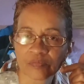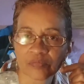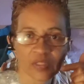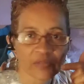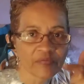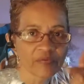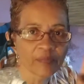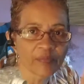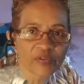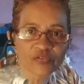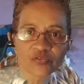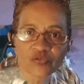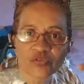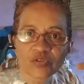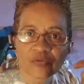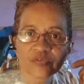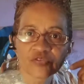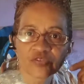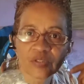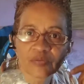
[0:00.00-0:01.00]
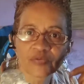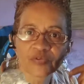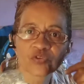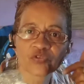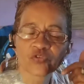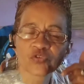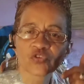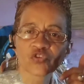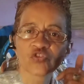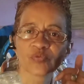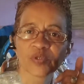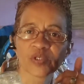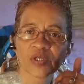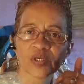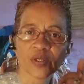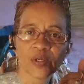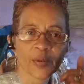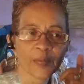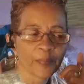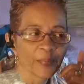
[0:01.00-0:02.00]
Leave a message to the reception, excuse me,
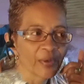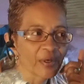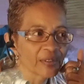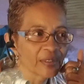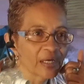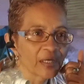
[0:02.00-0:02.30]
but